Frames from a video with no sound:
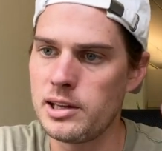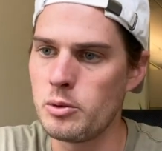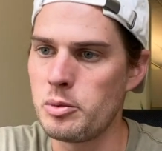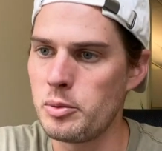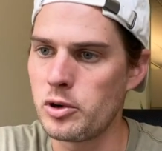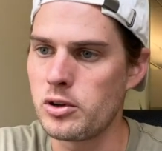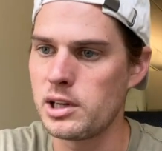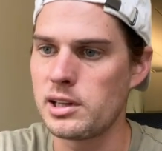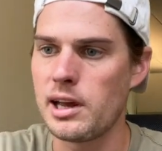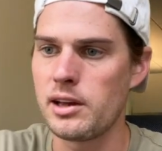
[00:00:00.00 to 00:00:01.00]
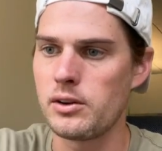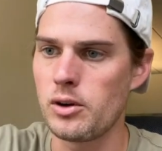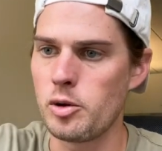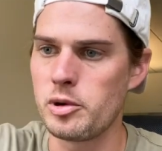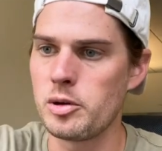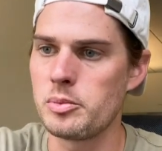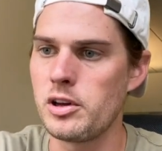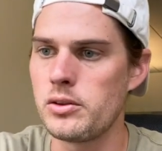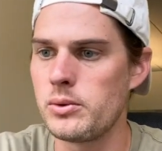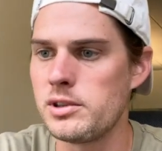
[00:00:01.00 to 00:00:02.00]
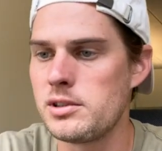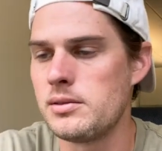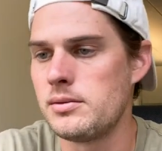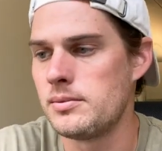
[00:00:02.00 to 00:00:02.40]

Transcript: And then when people click that, it'll open up the other ones.